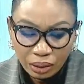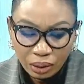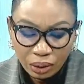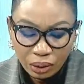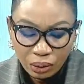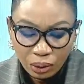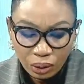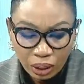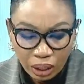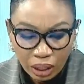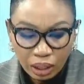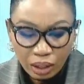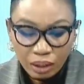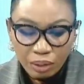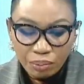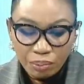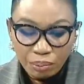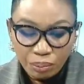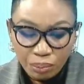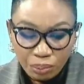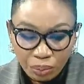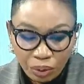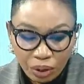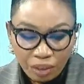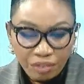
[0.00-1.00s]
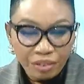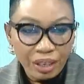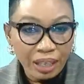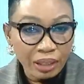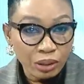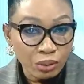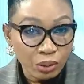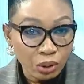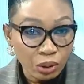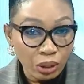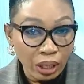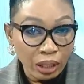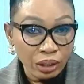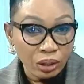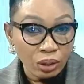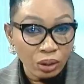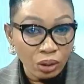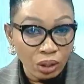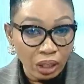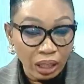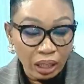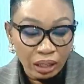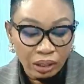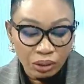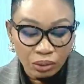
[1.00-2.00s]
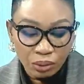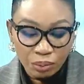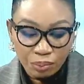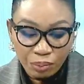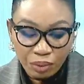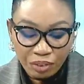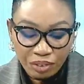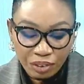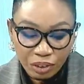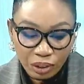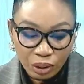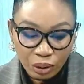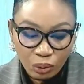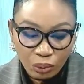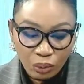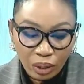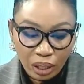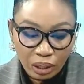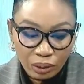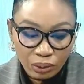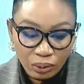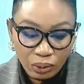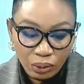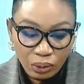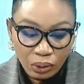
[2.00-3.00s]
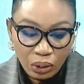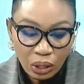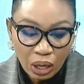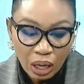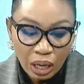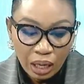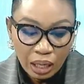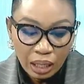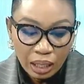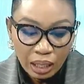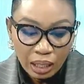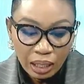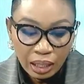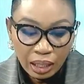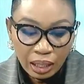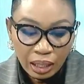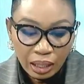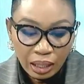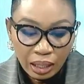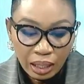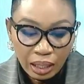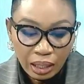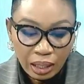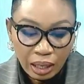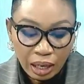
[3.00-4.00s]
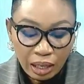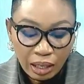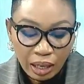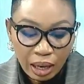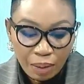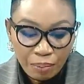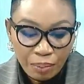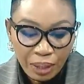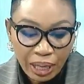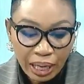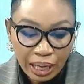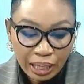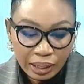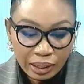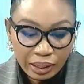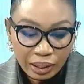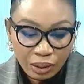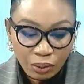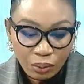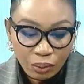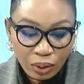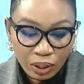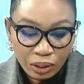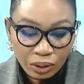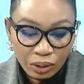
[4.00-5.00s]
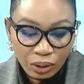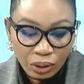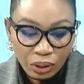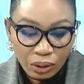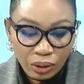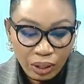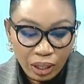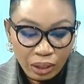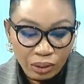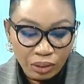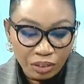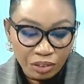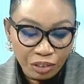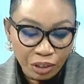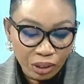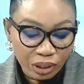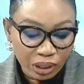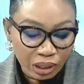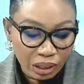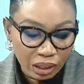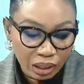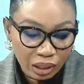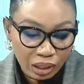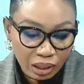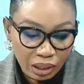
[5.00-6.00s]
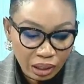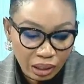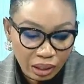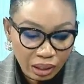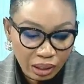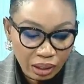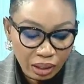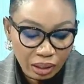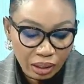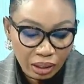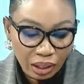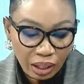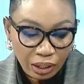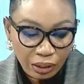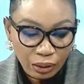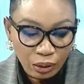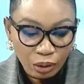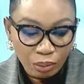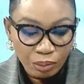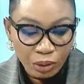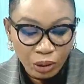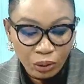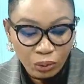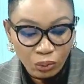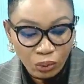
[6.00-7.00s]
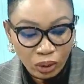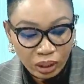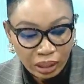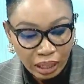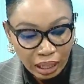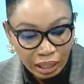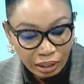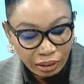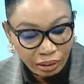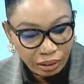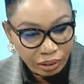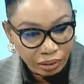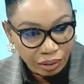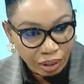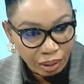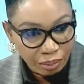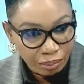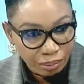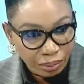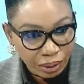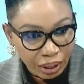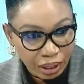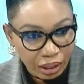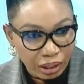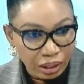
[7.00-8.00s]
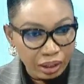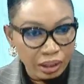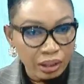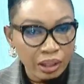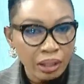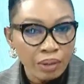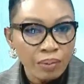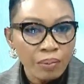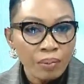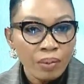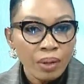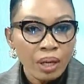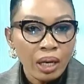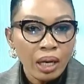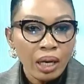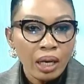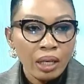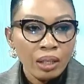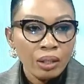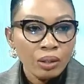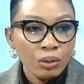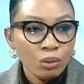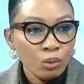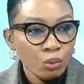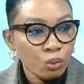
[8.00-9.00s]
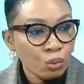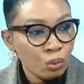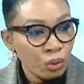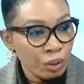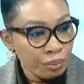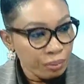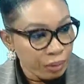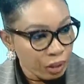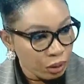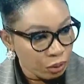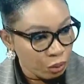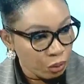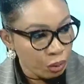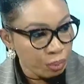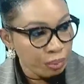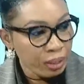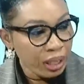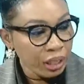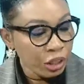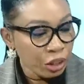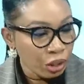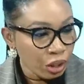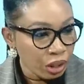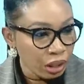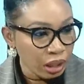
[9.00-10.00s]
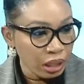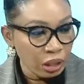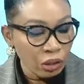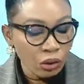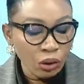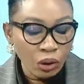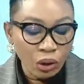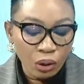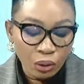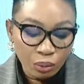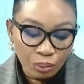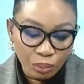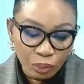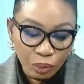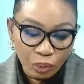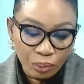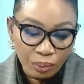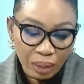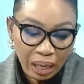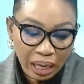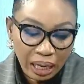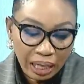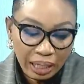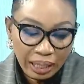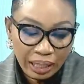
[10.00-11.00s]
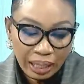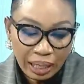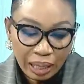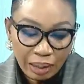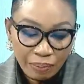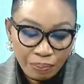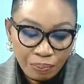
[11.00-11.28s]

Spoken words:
Okay, Prof, as we try to connect with Professor Iwuagwu, let me ask the question around, of course, in the 60s, the economy was agrarian-based. You mentioned the oil boom earlier.